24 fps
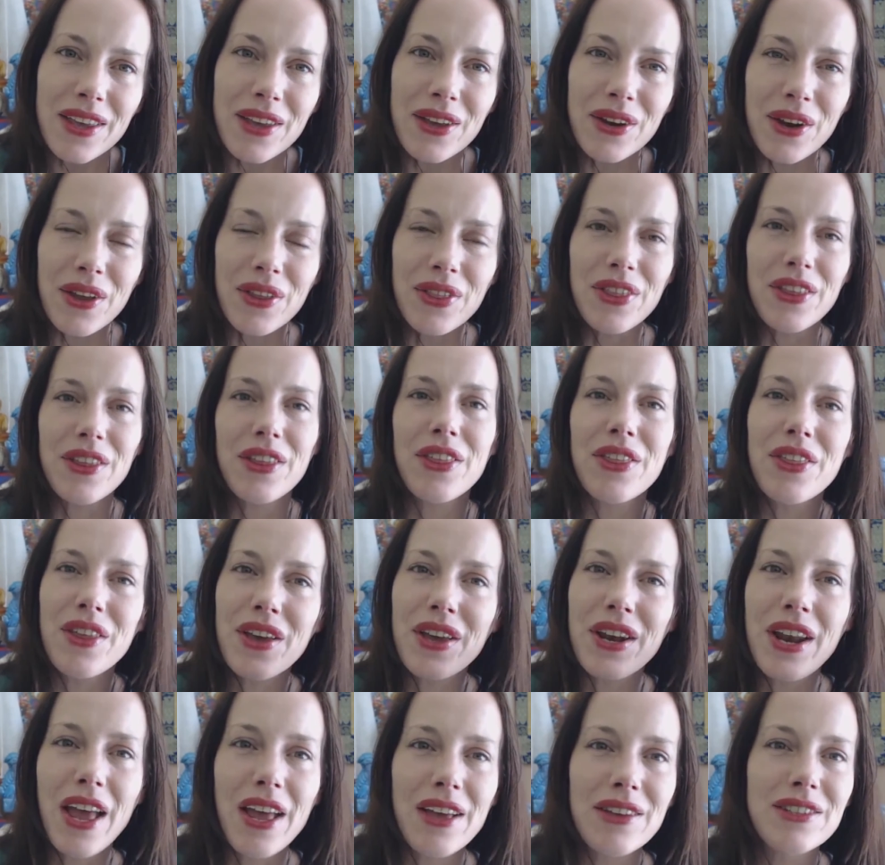the
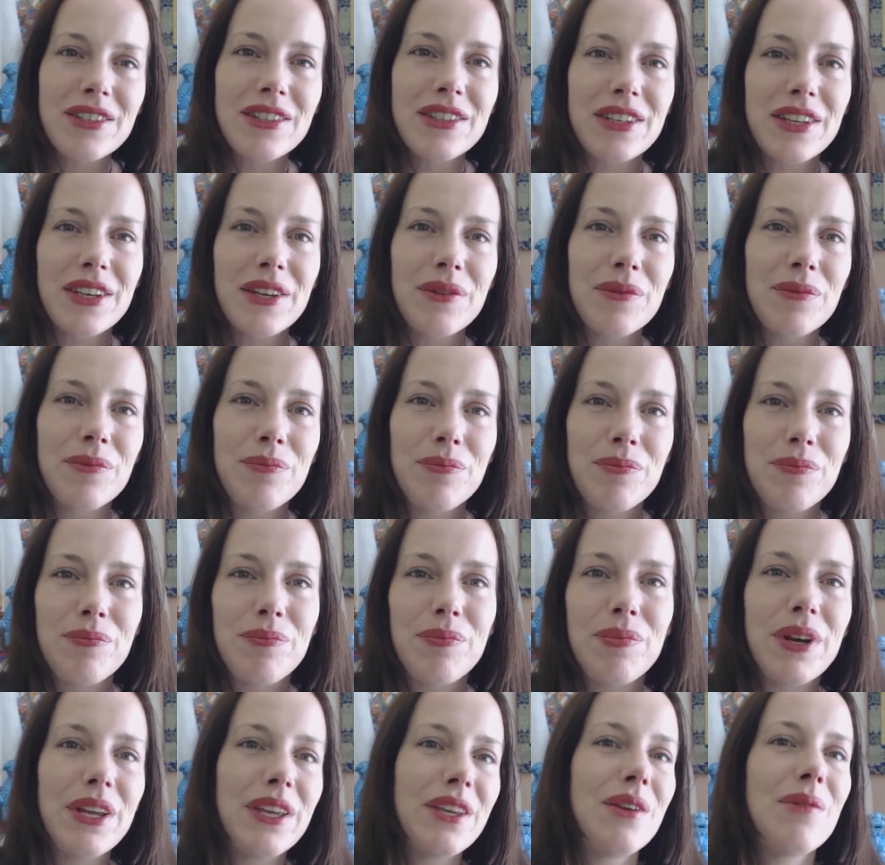3rd house
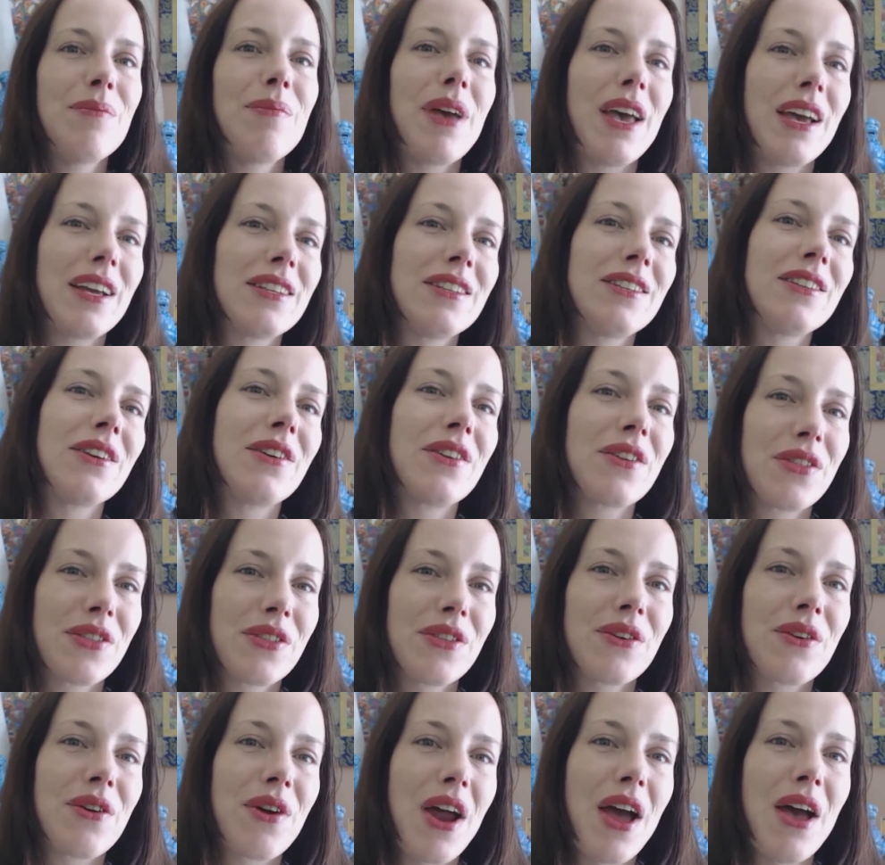can bring you back to
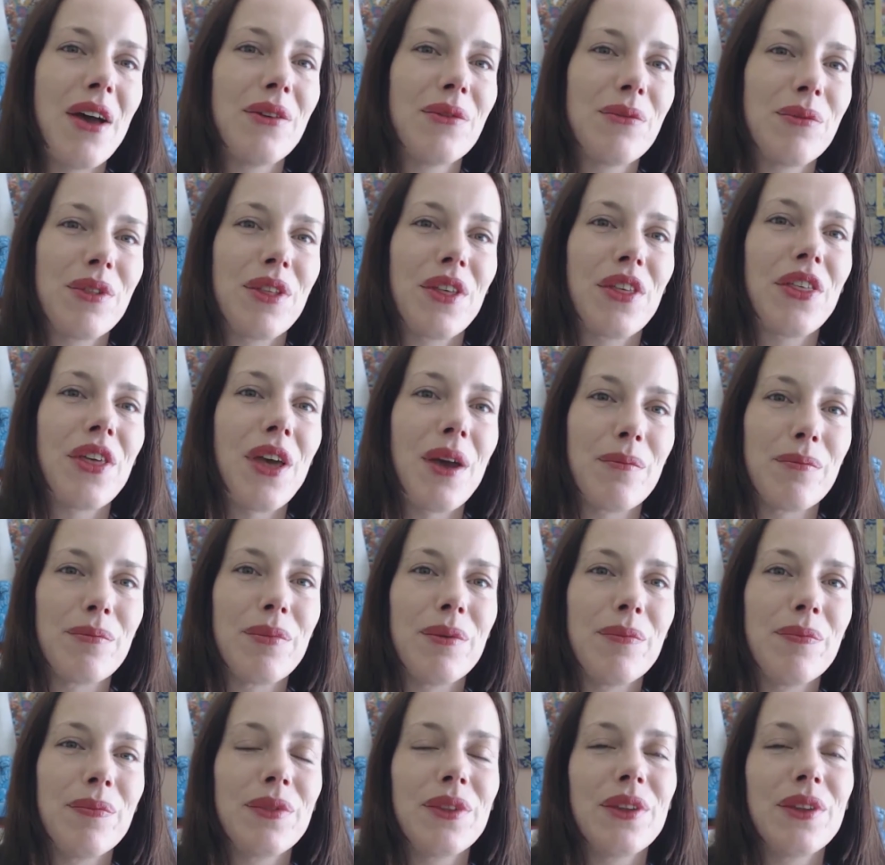the ground with a thump.